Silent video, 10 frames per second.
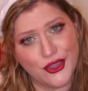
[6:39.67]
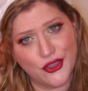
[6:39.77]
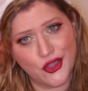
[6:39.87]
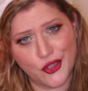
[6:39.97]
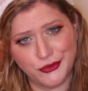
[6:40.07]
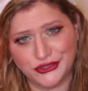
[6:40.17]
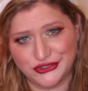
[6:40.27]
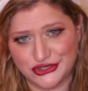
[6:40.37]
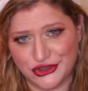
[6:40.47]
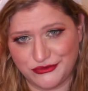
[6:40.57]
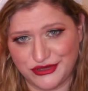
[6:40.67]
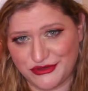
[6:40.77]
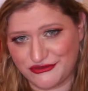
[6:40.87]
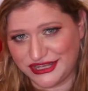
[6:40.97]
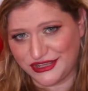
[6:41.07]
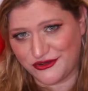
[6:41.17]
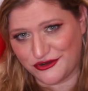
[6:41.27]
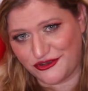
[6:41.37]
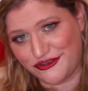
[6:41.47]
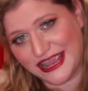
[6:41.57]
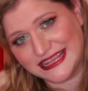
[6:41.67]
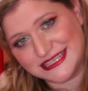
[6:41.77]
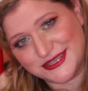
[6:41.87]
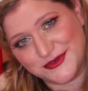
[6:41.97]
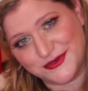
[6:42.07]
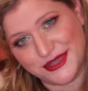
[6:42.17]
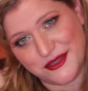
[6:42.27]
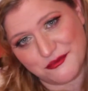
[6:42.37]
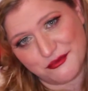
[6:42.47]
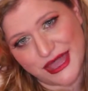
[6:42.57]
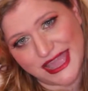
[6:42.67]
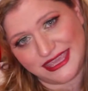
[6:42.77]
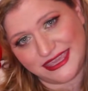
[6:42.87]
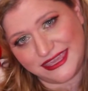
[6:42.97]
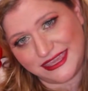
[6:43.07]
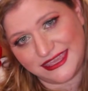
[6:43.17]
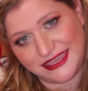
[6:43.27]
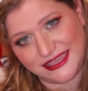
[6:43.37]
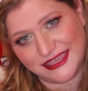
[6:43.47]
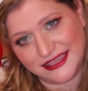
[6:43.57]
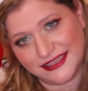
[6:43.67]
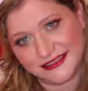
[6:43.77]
Hope you'll join me in my reading corner again soon. Bye!